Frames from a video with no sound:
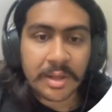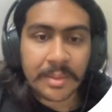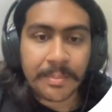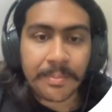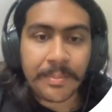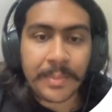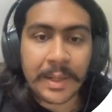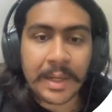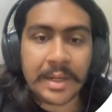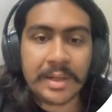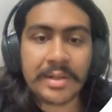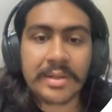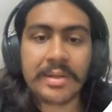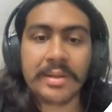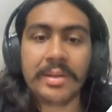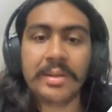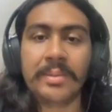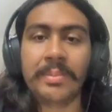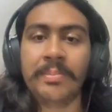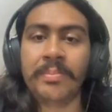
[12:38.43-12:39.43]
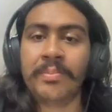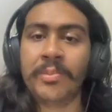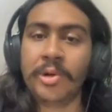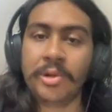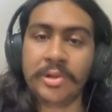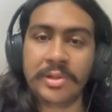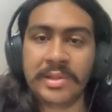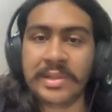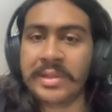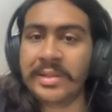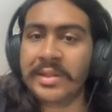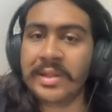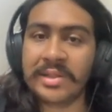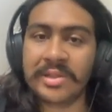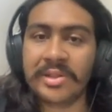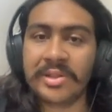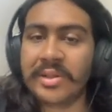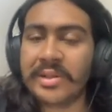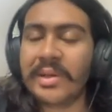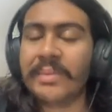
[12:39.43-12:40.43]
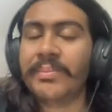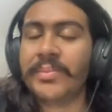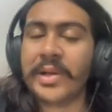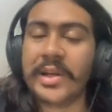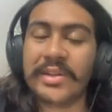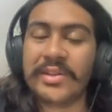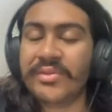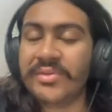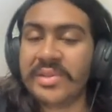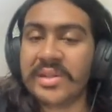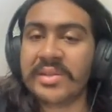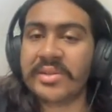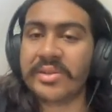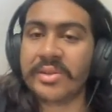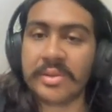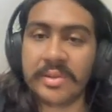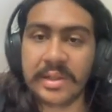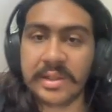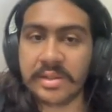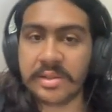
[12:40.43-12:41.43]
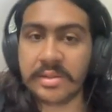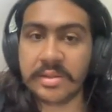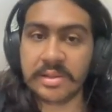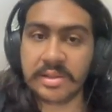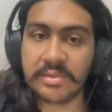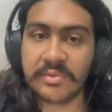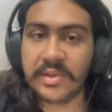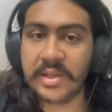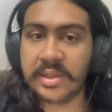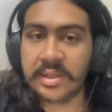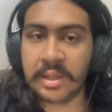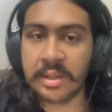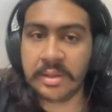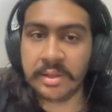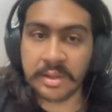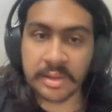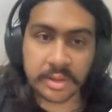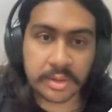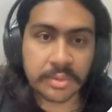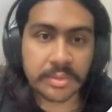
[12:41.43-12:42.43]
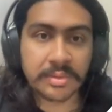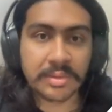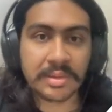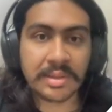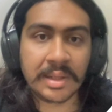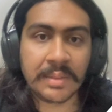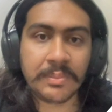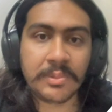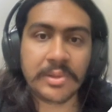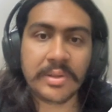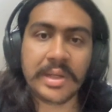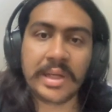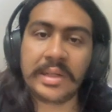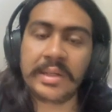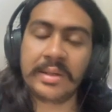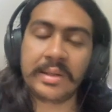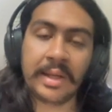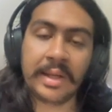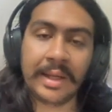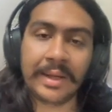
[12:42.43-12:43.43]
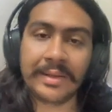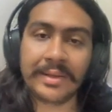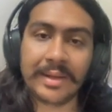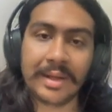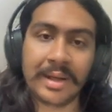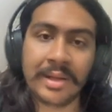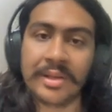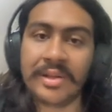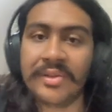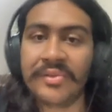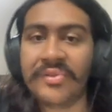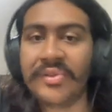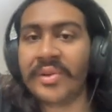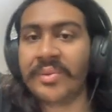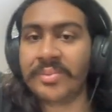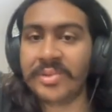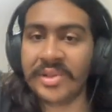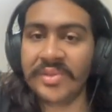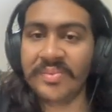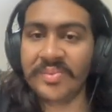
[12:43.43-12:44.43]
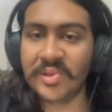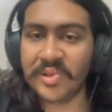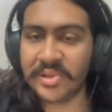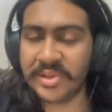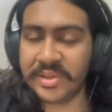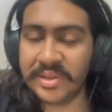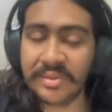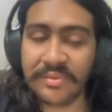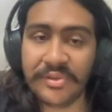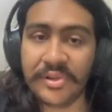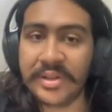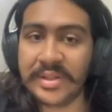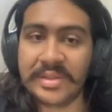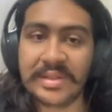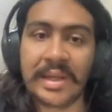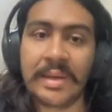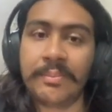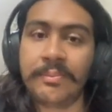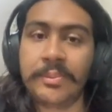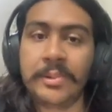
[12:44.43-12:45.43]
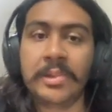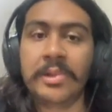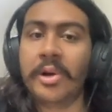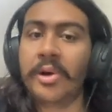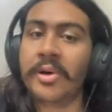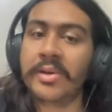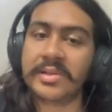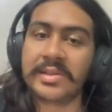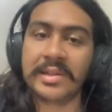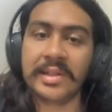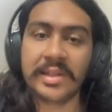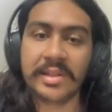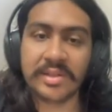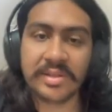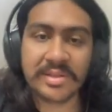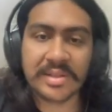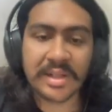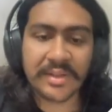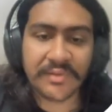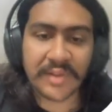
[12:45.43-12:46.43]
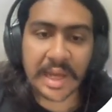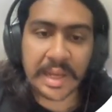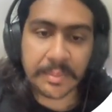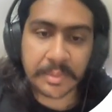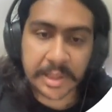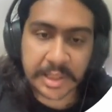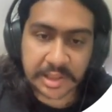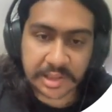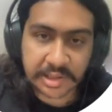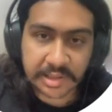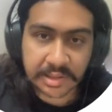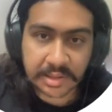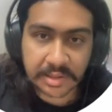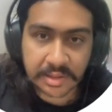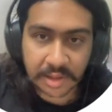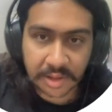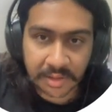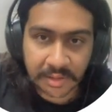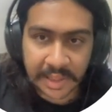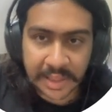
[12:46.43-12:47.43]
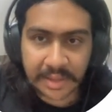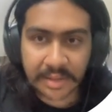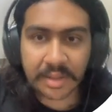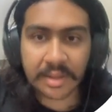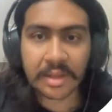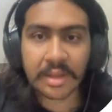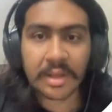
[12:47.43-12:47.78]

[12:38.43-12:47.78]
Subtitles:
But motion does not comprise of just rotations. We can use them to detect other forms of motion, for example, oscillations and vibrations. Alright.